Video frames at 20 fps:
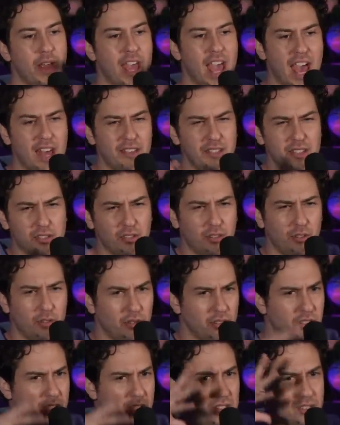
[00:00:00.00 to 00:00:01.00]
had this
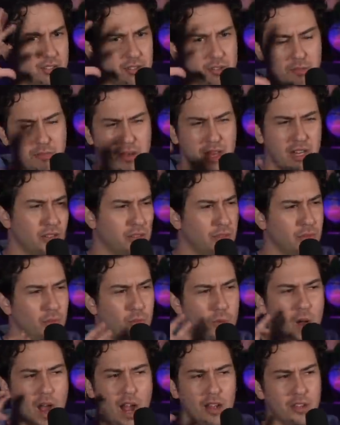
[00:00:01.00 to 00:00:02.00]
whole instrumental
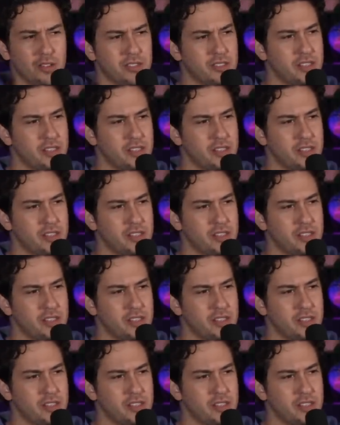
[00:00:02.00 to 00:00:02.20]
wild